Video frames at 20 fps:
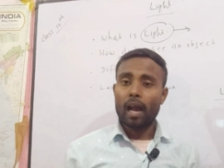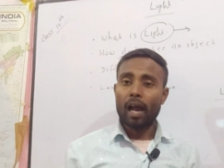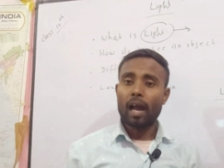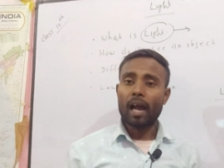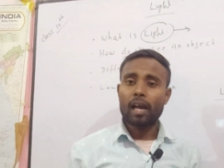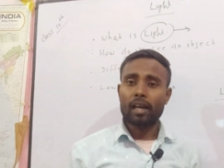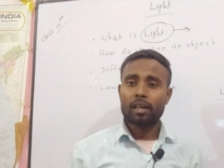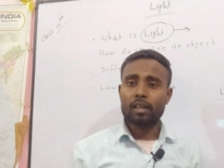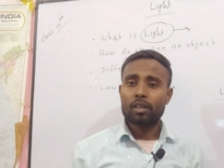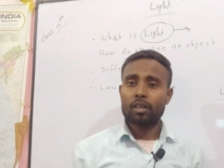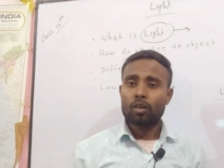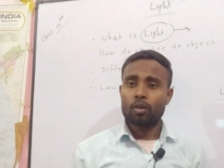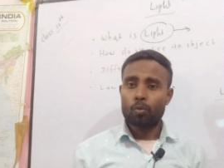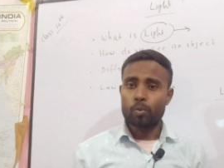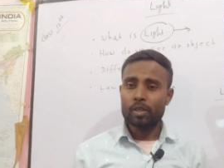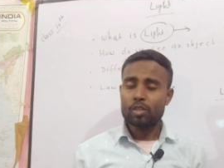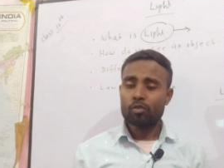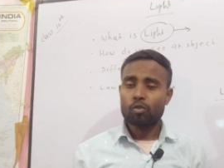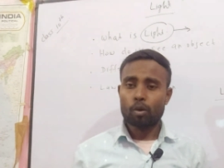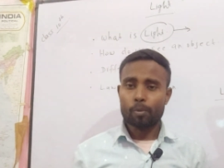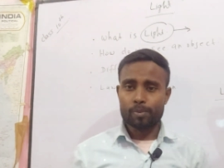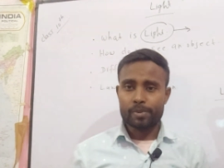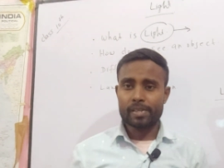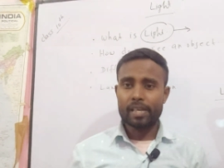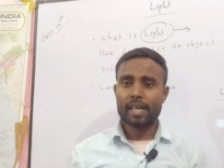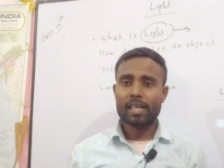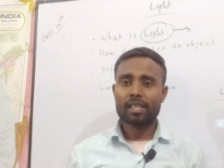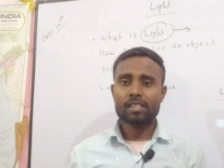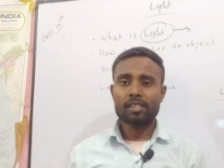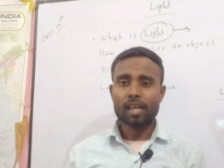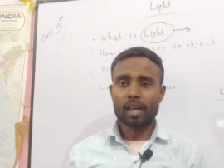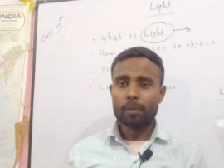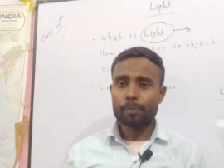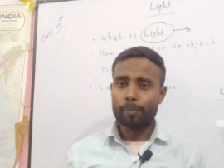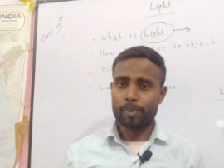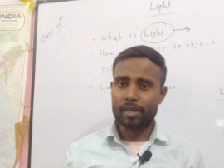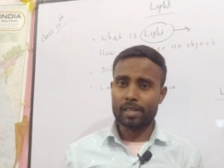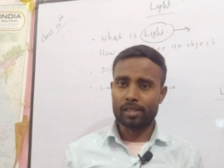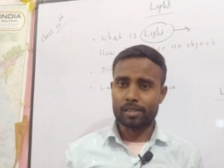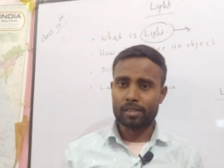are which objects are
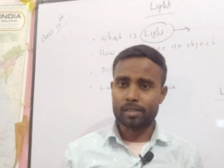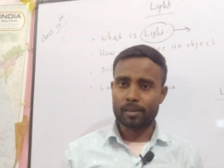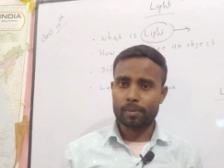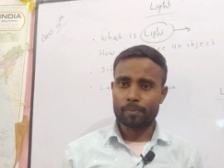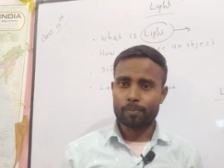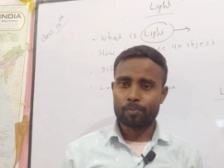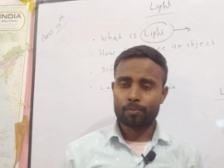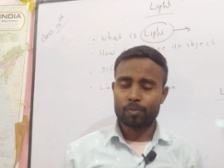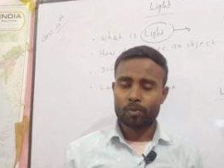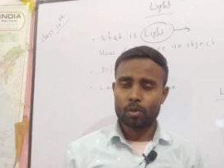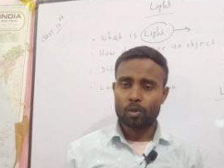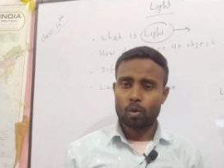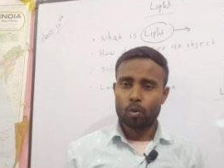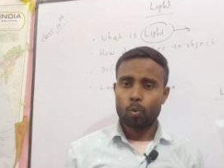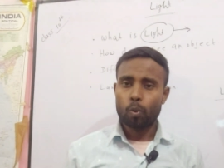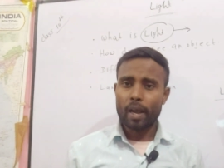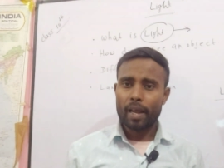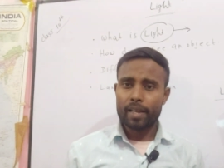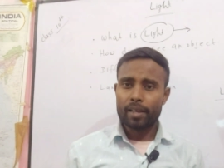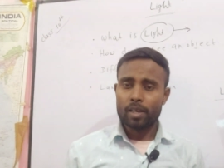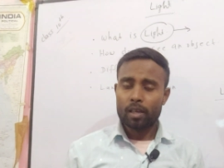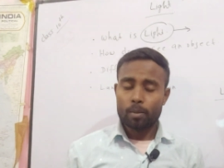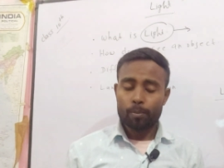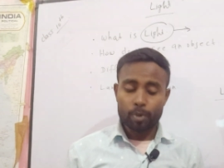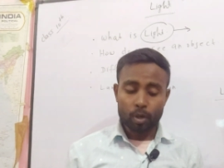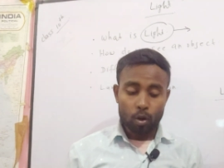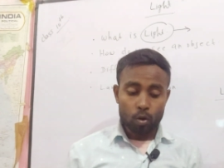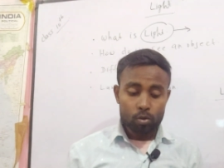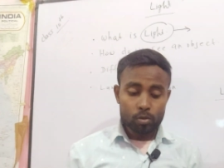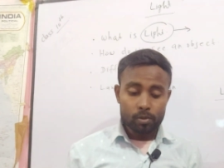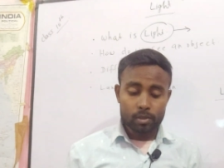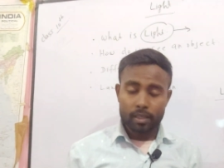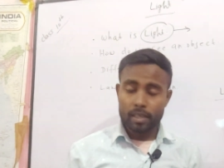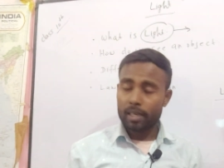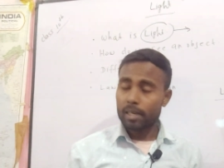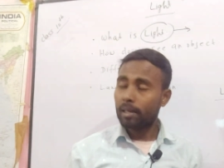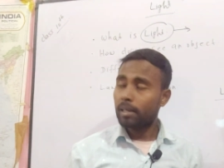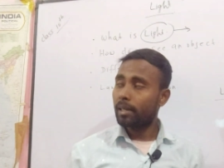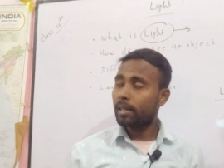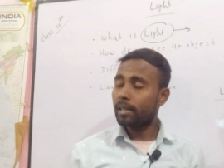placed. Why? Because
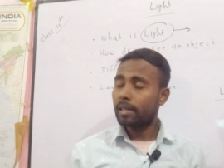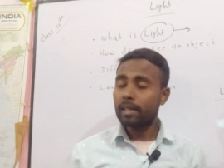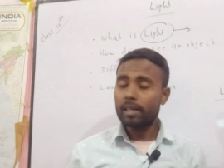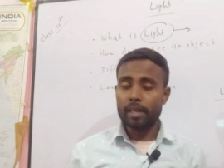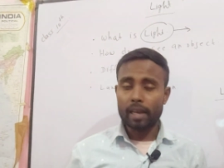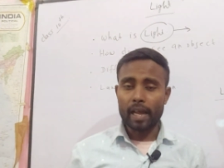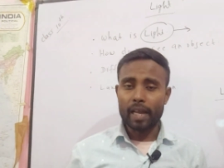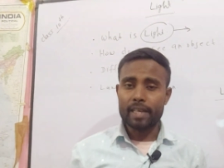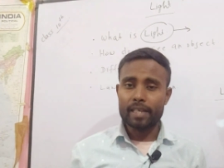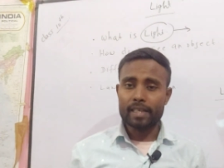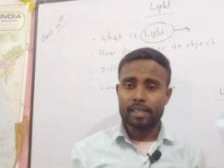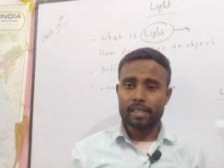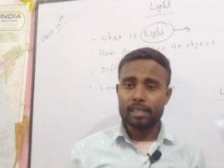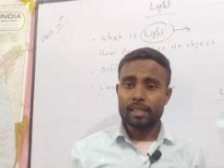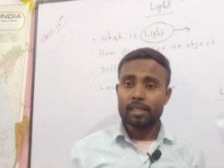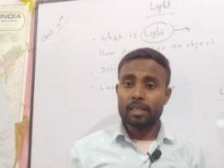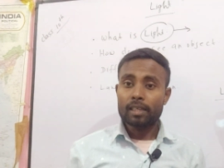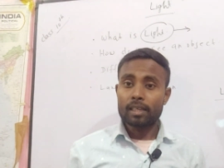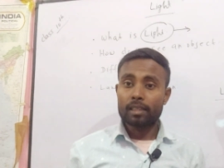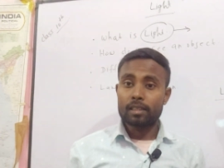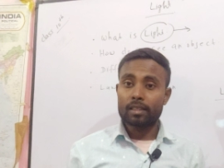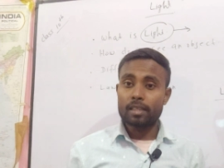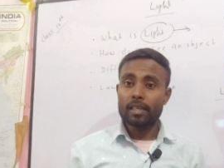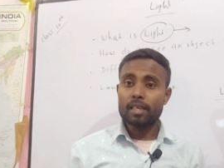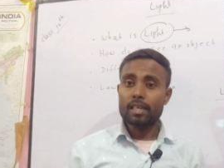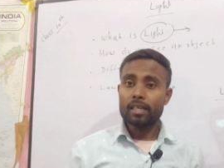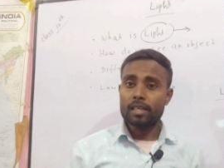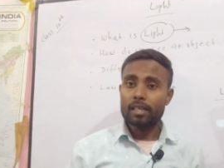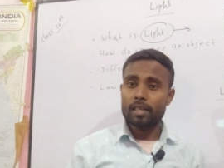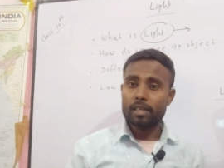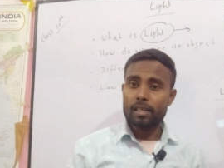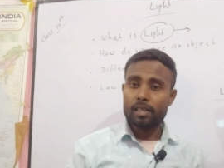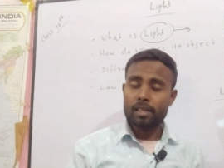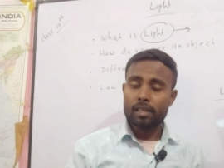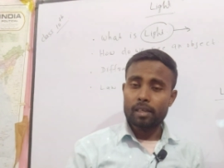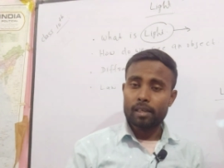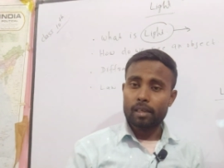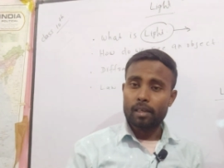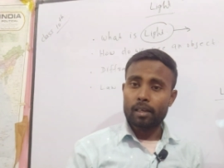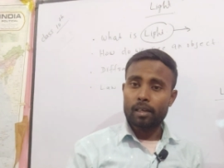there in night there
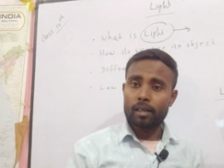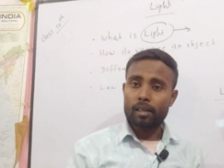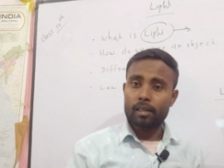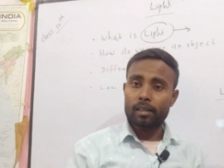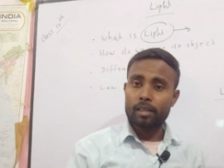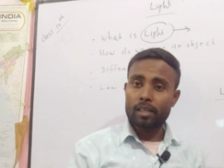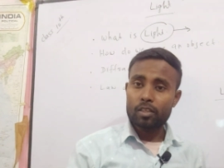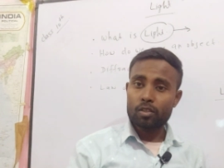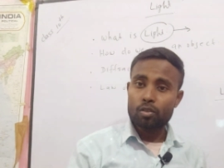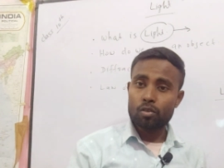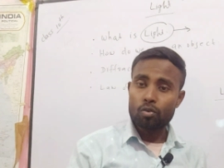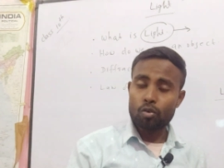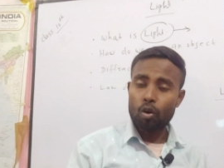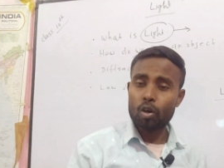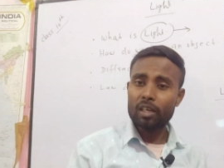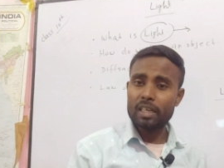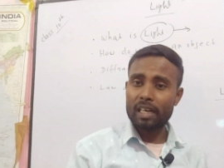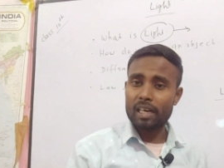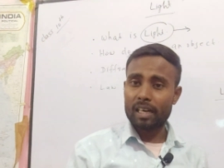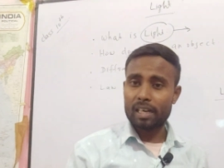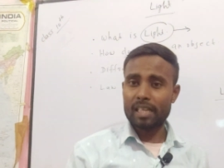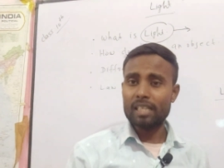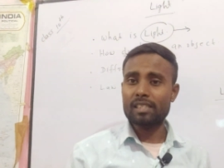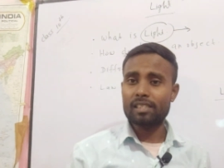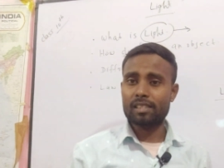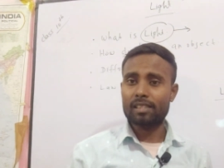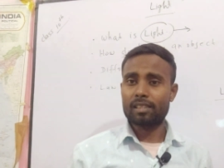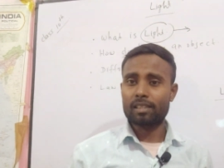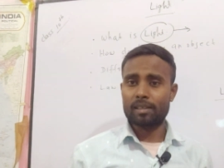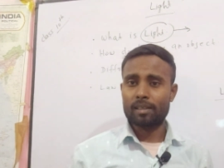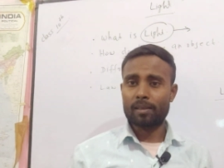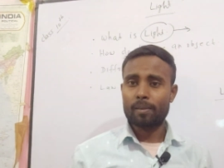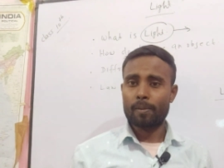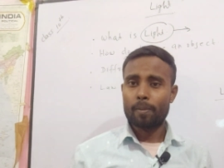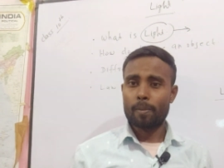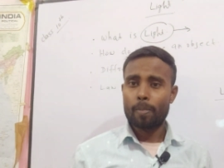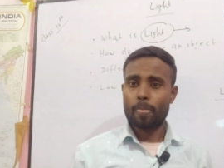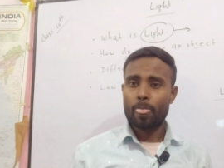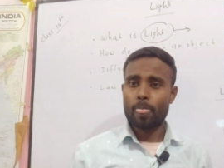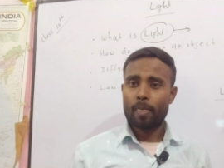does not reach
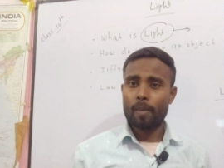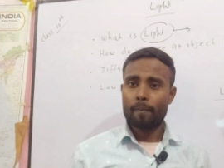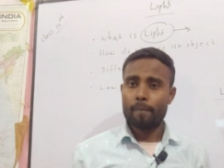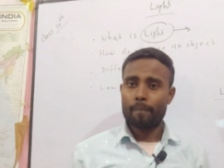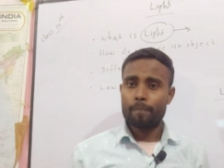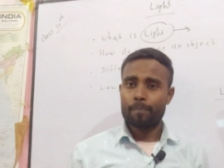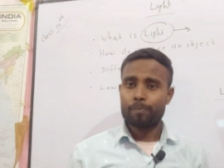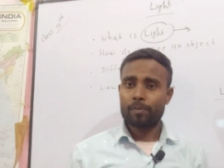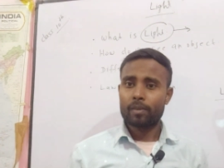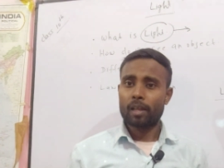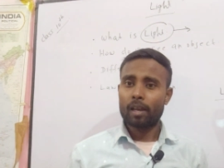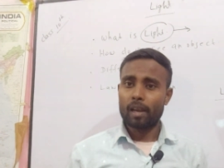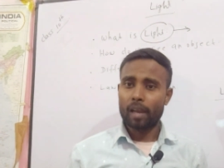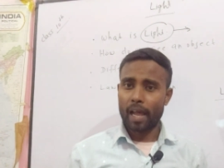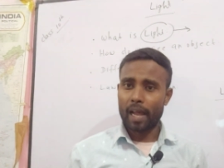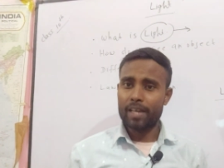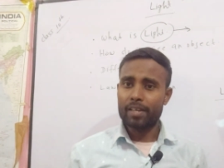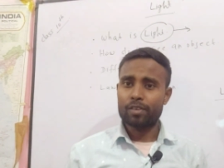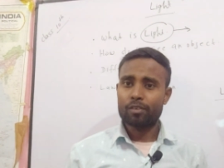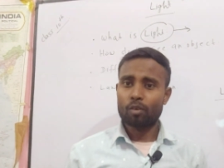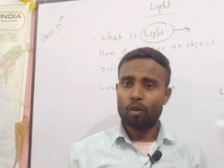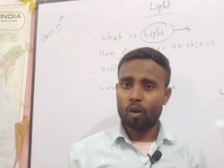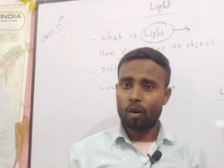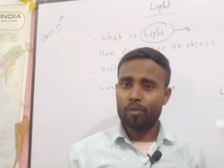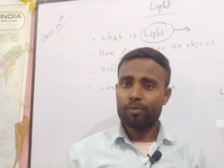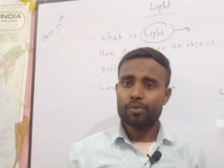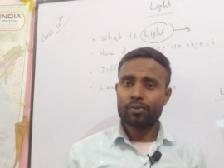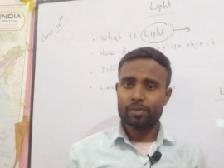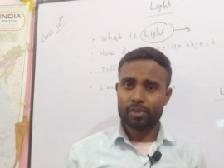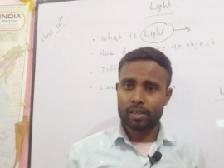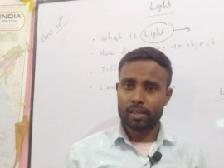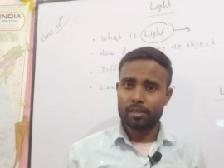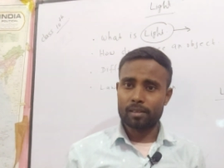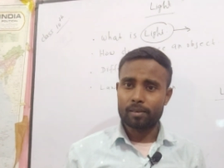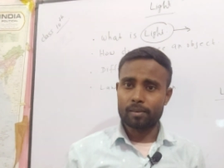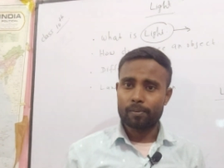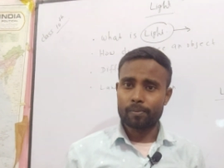light of sun.